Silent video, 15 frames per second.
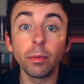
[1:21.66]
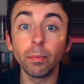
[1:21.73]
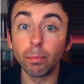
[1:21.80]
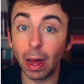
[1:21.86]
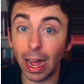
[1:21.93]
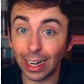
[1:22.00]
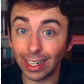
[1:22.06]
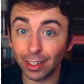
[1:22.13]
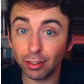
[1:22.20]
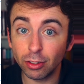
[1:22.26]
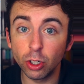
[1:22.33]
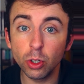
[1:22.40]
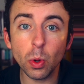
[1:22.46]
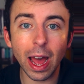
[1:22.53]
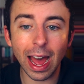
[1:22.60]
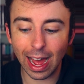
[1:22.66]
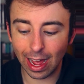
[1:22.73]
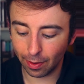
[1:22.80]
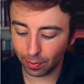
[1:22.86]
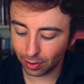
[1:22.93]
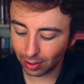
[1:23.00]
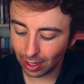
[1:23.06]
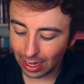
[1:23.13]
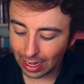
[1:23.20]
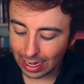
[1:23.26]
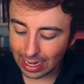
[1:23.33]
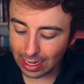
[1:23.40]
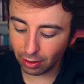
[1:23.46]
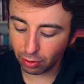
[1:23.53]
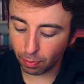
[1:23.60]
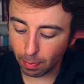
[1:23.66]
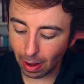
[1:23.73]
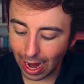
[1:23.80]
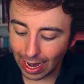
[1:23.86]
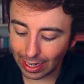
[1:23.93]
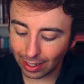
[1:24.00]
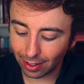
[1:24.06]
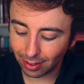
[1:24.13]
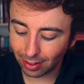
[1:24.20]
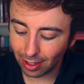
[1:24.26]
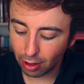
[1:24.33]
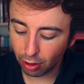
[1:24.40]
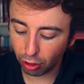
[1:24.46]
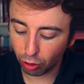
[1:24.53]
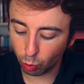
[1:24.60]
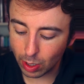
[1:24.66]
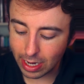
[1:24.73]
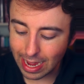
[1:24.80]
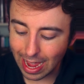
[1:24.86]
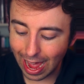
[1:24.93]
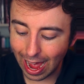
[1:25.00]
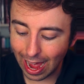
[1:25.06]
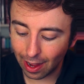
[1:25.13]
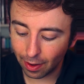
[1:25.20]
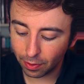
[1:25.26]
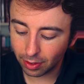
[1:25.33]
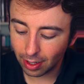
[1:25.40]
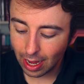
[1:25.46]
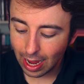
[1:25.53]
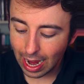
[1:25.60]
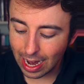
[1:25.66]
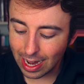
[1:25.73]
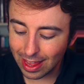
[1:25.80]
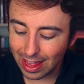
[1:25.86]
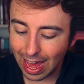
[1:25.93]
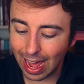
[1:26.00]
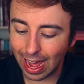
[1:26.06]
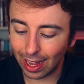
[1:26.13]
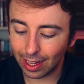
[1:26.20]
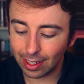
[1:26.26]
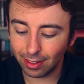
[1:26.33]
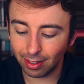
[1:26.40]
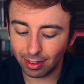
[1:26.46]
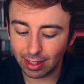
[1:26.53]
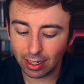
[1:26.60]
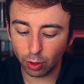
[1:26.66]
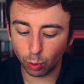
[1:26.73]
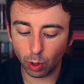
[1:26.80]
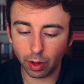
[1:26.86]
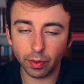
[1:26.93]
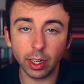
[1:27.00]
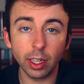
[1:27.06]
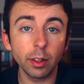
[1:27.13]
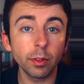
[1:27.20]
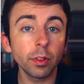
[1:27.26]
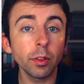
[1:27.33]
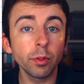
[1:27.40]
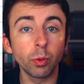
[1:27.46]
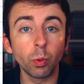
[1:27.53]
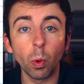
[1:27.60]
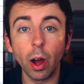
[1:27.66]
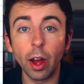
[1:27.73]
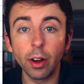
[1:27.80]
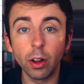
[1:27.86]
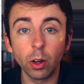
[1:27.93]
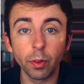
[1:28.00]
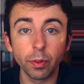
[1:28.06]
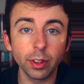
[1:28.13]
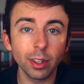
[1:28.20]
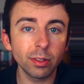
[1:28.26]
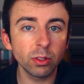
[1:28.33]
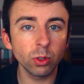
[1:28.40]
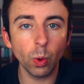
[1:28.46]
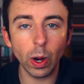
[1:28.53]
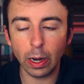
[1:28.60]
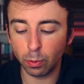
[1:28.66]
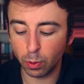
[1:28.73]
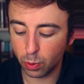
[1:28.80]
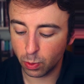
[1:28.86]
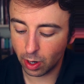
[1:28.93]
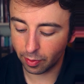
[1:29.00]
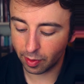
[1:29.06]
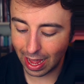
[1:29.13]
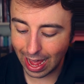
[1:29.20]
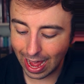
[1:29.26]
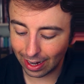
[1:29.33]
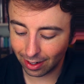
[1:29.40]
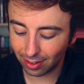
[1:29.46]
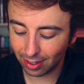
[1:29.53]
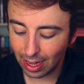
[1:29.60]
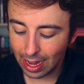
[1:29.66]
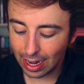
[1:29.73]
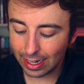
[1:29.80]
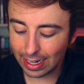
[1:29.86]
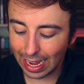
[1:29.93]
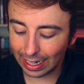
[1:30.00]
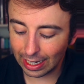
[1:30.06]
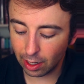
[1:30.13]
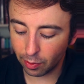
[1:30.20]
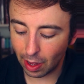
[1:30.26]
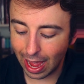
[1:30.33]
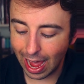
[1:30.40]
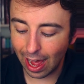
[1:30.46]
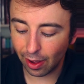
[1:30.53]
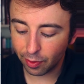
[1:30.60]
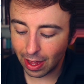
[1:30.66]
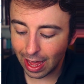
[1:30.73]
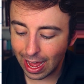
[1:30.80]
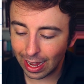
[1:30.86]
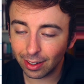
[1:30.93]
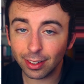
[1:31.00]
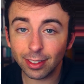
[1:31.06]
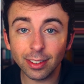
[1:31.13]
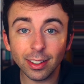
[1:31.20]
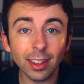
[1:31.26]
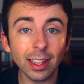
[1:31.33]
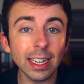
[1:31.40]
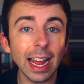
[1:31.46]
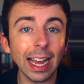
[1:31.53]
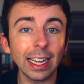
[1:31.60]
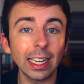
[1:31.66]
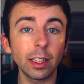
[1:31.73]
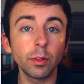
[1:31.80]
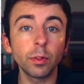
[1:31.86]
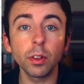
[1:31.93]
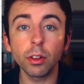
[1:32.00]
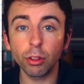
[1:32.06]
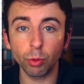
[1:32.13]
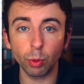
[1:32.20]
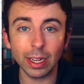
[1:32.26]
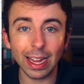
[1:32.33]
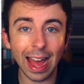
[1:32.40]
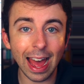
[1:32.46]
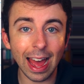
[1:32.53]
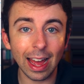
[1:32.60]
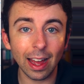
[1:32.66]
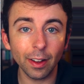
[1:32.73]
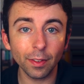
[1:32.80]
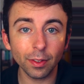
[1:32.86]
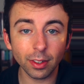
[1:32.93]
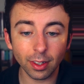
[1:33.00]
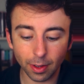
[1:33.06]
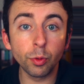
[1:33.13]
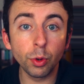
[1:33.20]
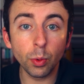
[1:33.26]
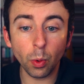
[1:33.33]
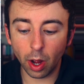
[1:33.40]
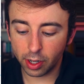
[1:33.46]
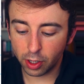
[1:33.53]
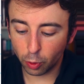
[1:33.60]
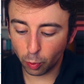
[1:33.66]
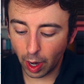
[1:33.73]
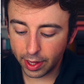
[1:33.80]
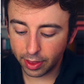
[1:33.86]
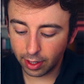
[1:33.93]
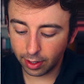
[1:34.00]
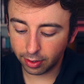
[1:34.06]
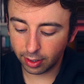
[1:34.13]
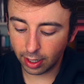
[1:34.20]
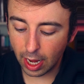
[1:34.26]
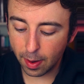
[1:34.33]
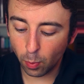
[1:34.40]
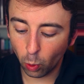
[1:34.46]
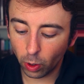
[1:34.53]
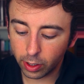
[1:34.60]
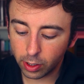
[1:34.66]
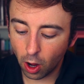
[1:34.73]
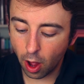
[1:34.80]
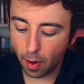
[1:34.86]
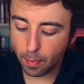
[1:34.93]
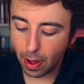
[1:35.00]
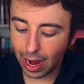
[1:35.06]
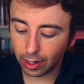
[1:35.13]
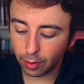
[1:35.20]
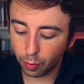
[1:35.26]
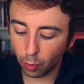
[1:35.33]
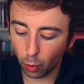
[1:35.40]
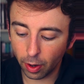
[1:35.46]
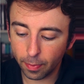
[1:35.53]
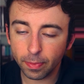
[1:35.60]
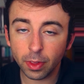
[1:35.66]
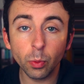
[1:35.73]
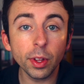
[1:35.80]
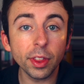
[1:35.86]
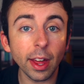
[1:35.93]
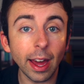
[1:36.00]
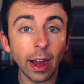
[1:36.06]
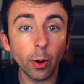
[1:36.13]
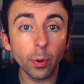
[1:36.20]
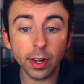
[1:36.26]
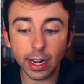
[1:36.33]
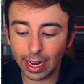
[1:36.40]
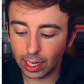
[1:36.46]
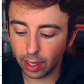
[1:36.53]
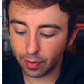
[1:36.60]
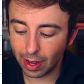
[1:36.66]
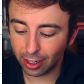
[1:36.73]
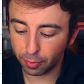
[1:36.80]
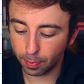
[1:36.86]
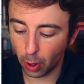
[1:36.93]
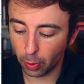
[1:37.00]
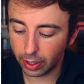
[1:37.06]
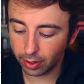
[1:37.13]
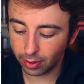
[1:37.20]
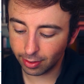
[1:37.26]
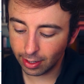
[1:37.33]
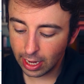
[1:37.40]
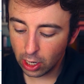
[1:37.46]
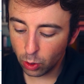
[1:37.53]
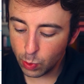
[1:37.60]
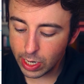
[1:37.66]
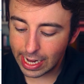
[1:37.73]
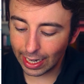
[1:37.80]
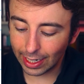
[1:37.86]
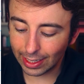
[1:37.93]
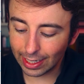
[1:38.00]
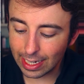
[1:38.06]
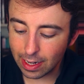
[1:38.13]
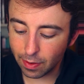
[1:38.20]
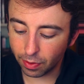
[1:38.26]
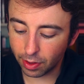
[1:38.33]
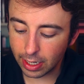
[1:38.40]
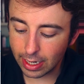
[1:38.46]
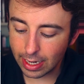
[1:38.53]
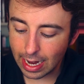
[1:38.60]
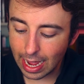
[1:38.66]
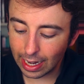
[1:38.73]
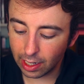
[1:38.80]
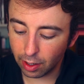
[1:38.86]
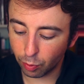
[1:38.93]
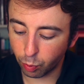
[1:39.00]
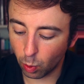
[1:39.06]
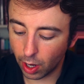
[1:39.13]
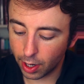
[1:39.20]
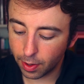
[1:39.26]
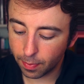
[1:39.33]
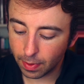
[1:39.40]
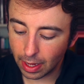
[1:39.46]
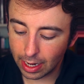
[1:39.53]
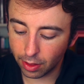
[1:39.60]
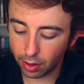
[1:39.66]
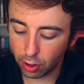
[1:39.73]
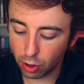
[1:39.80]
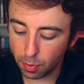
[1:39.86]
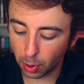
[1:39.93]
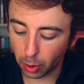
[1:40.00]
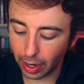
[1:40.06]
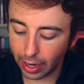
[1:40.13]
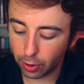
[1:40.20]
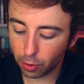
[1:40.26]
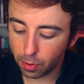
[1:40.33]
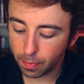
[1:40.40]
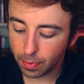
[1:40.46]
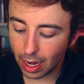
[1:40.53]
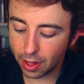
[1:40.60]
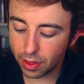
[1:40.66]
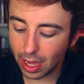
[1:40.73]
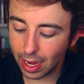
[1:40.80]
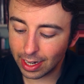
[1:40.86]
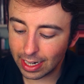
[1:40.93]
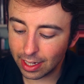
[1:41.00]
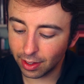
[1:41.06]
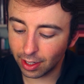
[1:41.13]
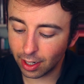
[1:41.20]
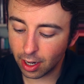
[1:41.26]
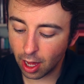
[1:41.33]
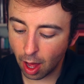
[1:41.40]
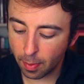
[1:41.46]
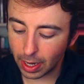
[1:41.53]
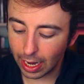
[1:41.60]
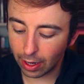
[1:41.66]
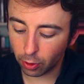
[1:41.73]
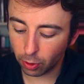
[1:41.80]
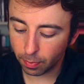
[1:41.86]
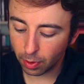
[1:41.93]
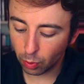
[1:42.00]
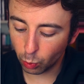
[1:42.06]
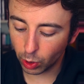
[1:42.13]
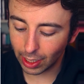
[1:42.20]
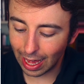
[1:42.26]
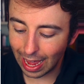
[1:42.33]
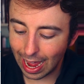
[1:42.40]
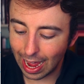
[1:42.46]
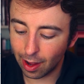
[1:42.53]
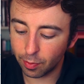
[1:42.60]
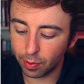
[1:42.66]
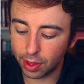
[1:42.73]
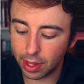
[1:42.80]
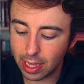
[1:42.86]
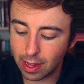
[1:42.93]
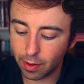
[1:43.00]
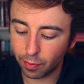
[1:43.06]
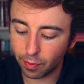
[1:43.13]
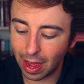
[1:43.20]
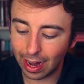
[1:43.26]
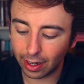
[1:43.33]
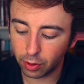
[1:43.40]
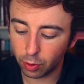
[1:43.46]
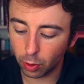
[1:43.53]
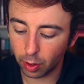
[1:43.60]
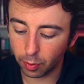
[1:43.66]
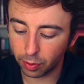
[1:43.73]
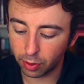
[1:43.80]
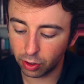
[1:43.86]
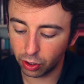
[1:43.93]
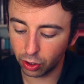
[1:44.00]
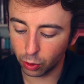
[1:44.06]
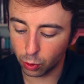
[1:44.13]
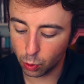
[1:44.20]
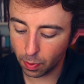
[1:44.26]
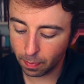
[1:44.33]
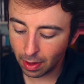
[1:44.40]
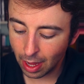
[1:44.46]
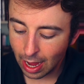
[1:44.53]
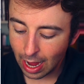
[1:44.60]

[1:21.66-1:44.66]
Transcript: minus 2 halves is minus 3 halves, and that is the derivative of 1 over the square root of x, negative half x to the negative 3 halves. If we want to write this in a more compact form without negative exponents, we can leave the negative 1 in the numerator, and then in the denominator, we'll have the factor of 2,